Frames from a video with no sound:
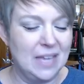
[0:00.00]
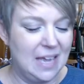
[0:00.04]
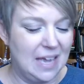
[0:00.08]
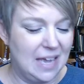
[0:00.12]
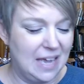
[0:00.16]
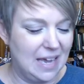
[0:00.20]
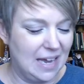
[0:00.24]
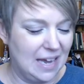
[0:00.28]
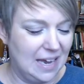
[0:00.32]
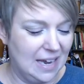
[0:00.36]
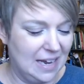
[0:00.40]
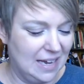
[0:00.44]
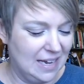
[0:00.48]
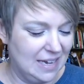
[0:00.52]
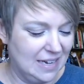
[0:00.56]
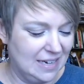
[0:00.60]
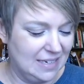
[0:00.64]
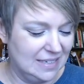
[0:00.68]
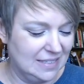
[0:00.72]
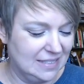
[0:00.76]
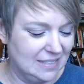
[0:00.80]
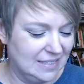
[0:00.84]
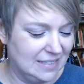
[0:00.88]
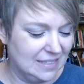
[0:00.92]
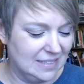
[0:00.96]

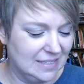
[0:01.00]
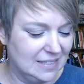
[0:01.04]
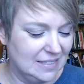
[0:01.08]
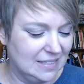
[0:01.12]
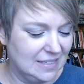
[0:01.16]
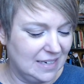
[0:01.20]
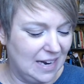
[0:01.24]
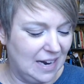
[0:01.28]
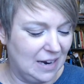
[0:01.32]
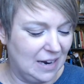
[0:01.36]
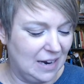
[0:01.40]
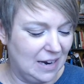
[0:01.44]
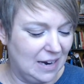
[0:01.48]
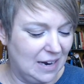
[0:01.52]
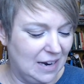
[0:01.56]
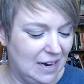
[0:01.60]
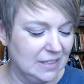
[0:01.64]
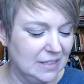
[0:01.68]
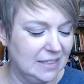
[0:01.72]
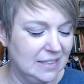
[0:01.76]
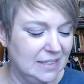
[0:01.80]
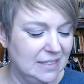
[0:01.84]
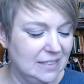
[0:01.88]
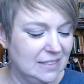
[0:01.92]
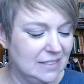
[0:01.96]
And I
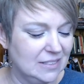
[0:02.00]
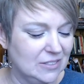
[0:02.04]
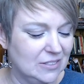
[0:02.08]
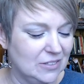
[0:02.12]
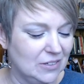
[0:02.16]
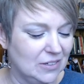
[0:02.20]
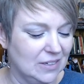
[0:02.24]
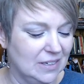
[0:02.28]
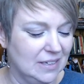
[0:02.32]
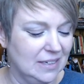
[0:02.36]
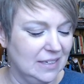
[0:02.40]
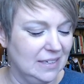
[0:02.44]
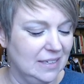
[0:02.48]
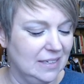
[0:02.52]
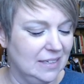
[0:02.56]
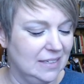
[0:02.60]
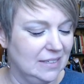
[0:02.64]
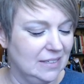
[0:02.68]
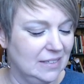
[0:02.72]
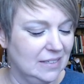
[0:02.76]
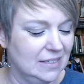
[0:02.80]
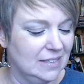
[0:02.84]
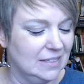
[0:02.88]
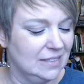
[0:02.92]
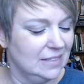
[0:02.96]
really started
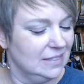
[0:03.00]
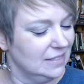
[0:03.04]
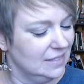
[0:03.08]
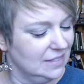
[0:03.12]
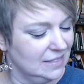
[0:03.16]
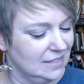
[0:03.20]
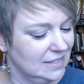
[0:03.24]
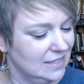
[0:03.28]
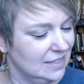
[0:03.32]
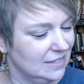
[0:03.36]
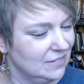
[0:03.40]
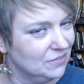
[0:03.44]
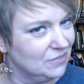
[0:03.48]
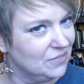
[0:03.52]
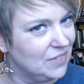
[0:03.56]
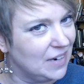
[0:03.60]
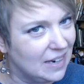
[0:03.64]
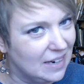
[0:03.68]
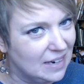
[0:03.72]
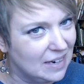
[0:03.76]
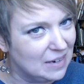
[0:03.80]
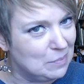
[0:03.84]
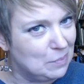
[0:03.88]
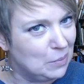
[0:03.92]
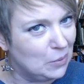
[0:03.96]
getting very
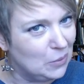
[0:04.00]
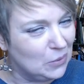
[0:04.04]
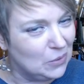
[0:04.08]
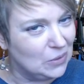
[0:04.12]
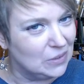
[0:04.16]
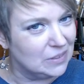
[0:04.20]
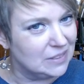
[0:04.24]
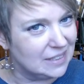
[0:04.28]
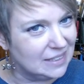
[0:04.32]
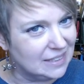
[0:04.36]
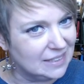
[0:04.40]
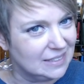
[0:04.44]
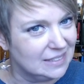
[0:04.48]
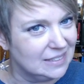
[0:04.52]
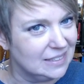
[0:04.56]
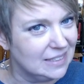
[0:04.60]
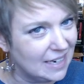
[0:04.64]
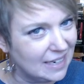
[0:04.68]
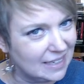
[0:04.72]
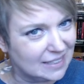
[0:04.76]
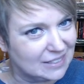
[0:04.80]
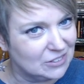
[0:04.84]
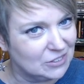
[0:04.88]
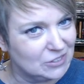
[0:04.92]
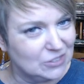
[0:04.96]
pulled in
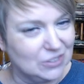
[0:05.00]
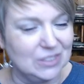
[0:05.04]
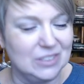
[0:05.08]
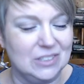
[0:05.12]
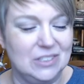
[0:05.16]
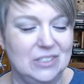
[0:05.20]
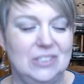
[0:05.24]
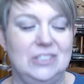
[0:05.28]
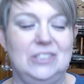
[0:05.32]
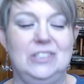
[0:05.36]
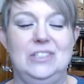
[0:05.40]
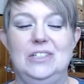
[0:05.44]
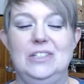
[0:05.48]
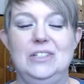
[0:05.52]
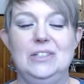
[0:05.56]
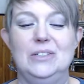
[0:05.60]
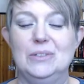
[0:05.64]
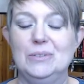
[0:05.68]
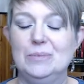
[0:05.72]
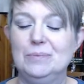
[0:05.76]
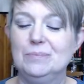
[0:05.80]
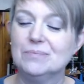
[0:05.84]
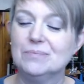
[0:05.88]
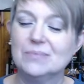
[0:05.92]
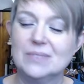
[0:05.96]
extra to
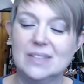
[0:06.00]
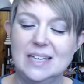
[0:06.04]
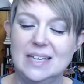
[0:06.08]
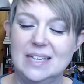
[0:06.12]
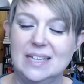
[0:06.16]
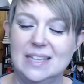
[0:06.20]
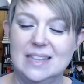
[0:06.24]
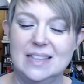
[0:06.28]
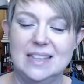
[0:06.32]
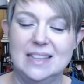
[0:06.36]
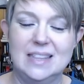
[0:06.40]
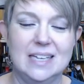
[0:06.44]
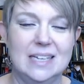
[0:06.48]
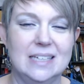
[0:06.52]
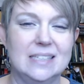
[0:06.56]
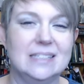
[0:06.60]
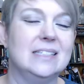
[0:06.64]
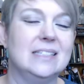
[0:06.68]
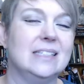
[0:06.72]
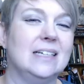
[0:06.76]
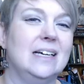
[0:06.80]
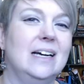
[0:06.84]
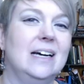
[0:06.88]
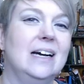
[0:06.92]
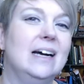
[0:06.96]
this
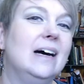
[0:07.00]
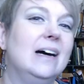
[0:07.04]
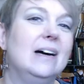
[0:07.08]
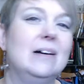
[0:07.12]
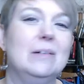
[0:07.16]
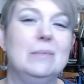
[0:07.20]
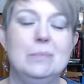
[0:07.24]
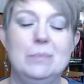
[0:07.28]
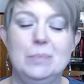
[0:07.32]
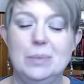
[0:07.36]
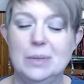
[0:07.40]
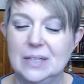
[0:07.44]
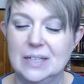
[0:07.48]
book.